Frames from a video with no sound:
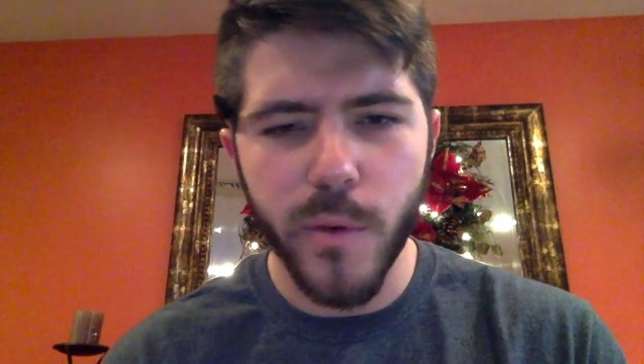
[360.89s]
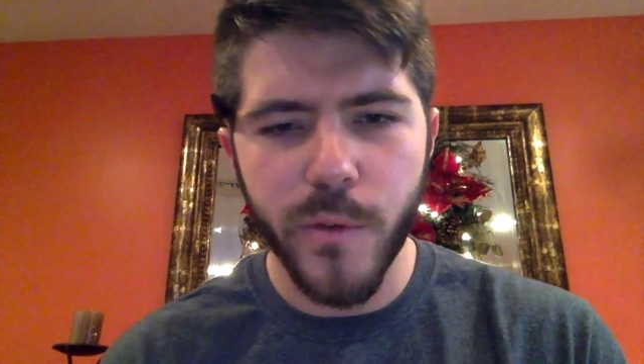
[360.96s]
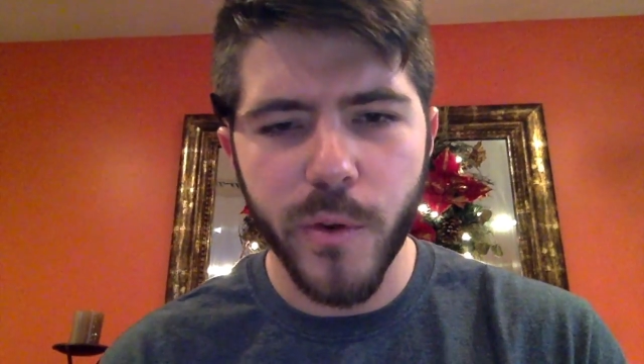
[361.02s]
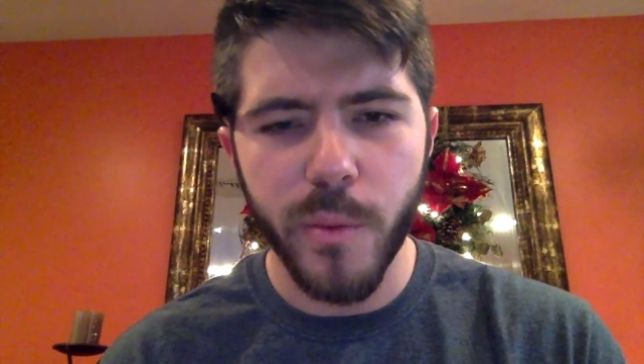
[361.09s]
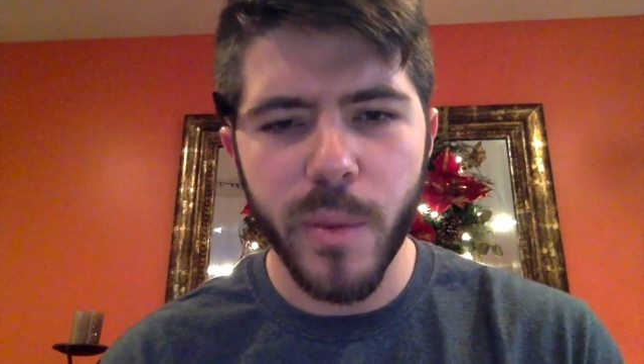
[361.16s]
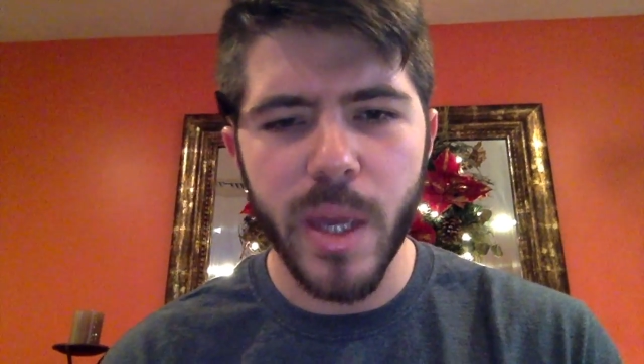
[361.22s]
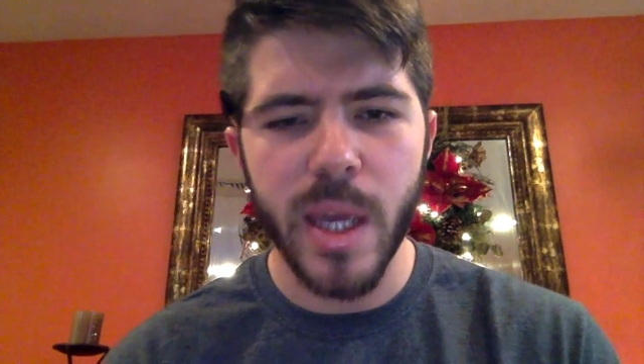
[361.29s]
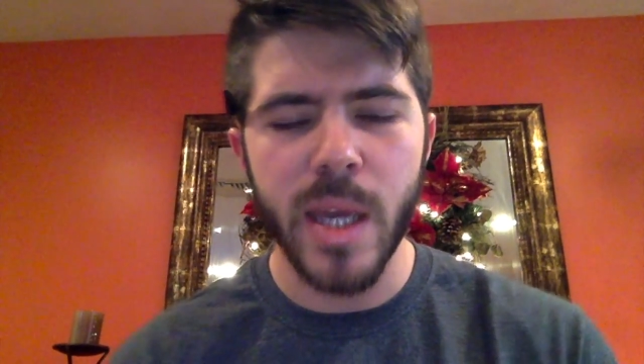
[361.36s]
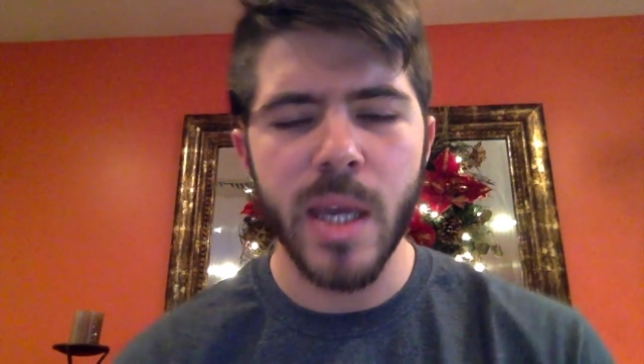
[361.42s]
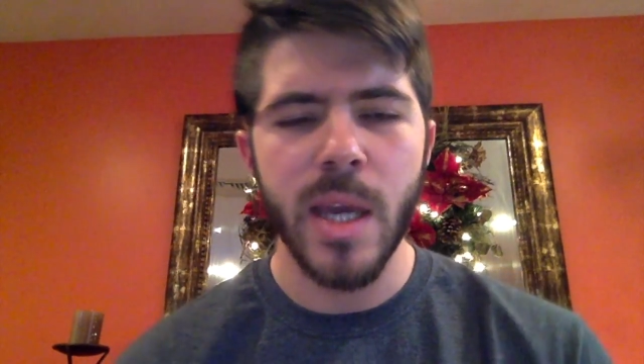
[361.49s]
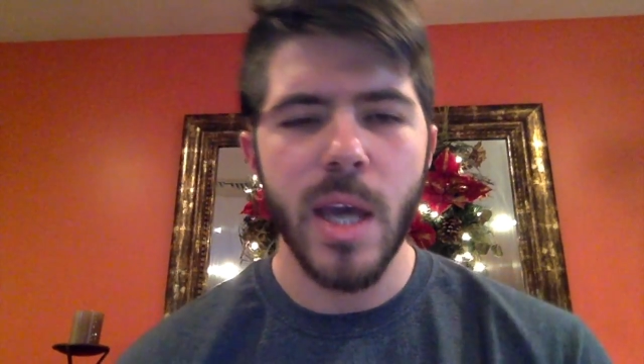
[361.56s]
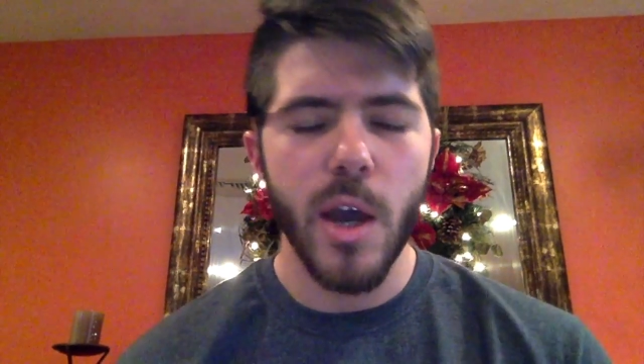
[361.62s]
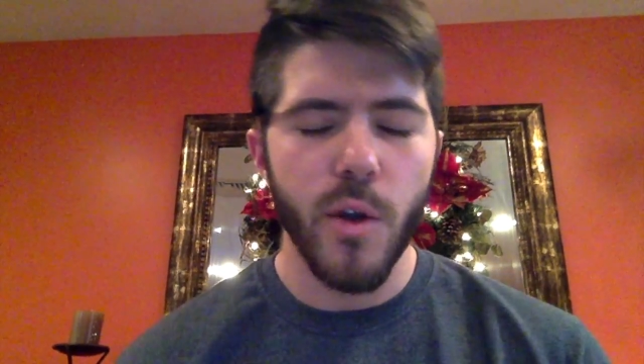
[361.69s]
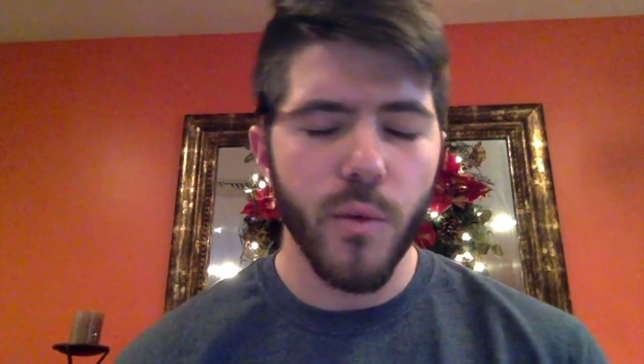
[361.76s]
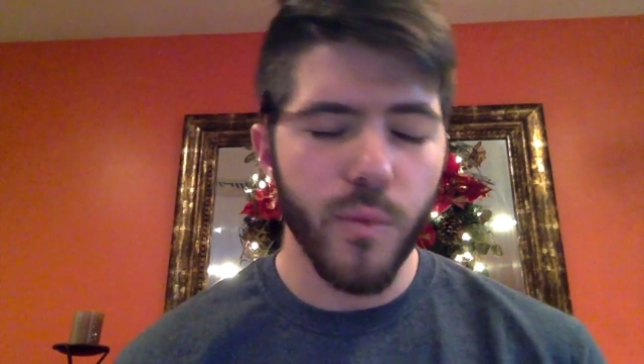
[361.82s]
for me
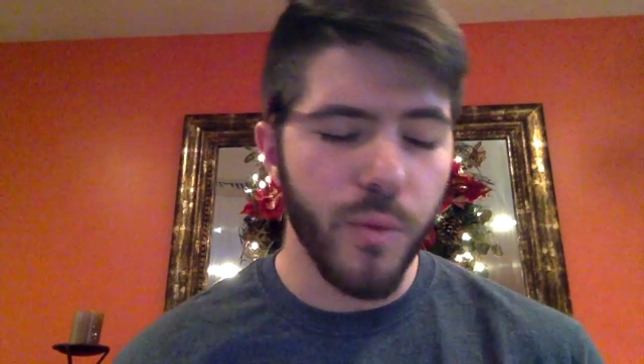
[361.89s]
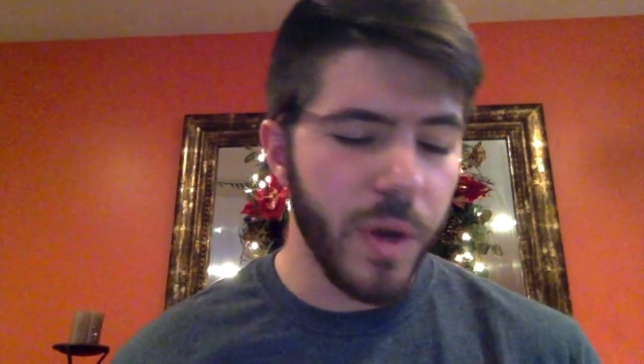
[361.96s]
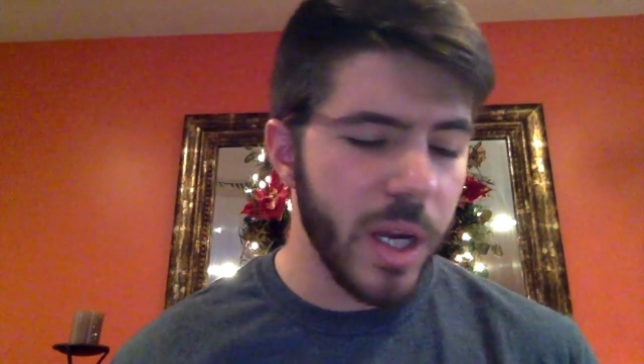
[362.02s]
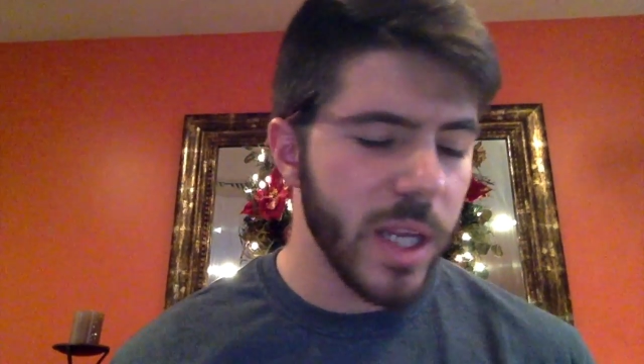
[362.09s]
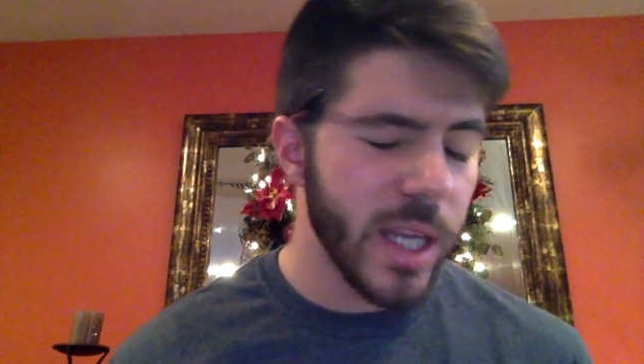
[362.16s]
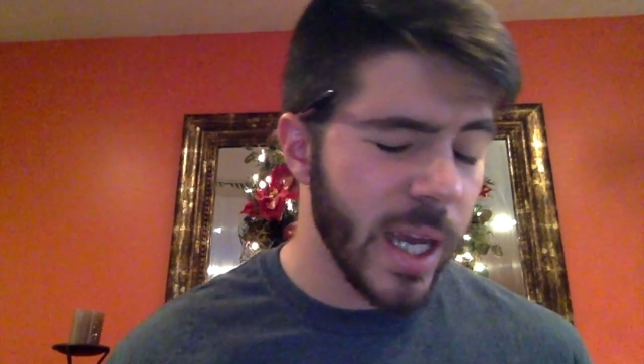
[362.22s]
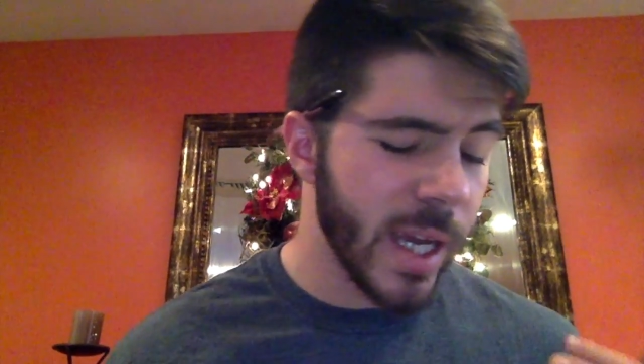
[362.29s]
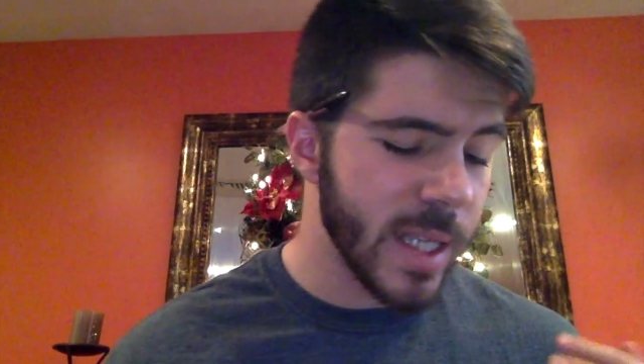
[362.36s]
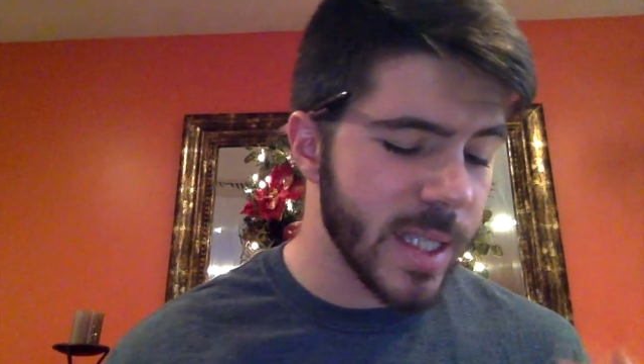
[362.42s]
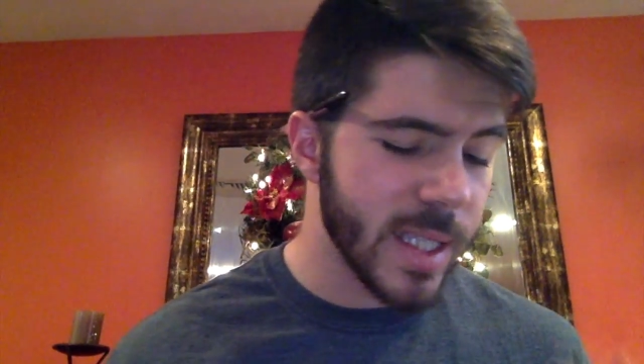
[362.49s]
reading and